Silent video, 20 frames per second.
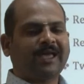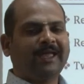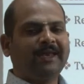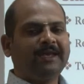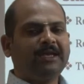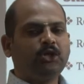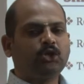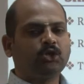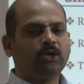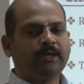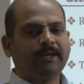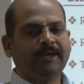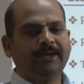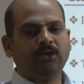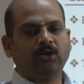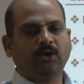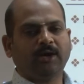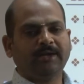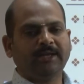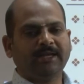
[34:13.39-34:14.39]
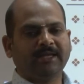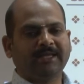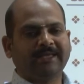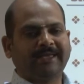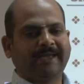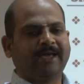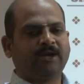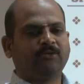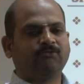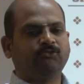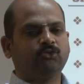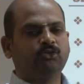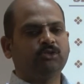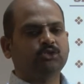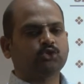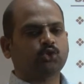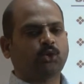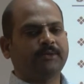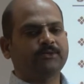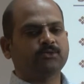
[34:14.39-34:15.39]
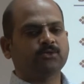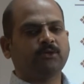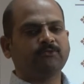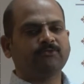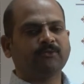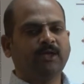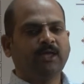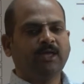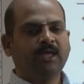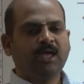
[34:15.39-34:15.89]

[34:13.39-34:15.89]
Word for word: entirely on a careful choice of